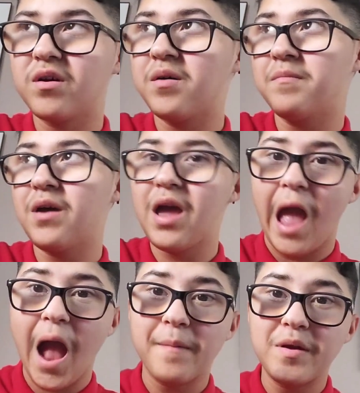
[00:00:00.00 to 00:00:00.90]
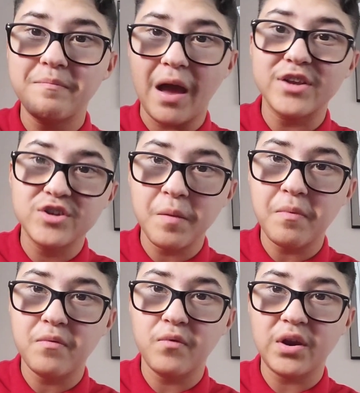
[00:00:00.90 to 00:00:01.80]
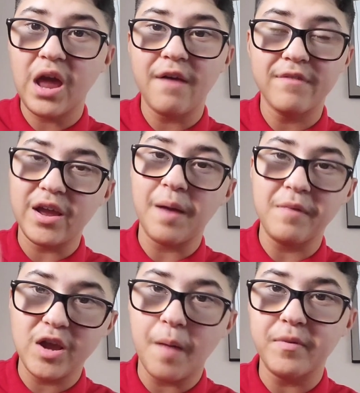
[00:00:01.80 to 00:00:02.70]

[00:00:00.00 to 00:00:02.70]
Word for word: Um, how many matchups we're gonna have, like how many